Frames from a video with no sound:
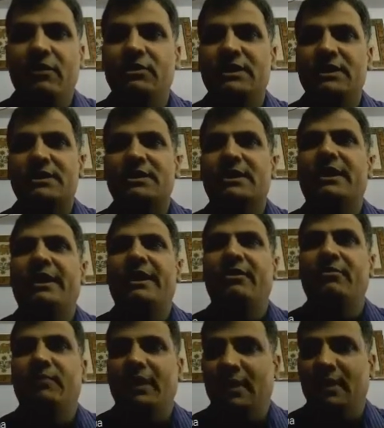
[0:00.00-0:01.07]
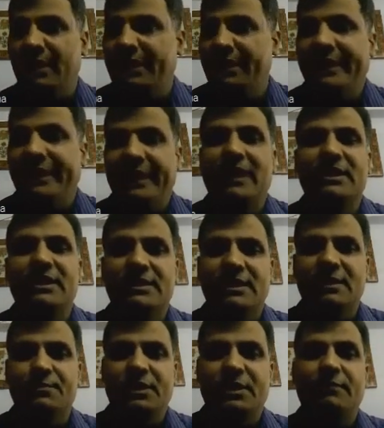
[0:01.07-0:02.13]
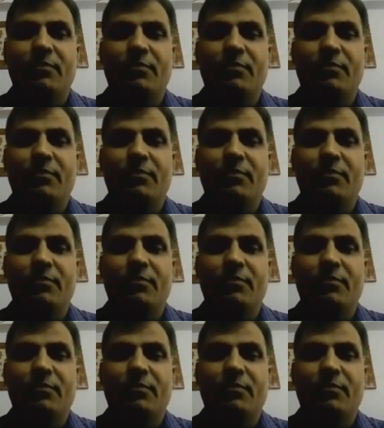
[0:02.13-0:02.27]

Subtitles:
yesterday a detailed description,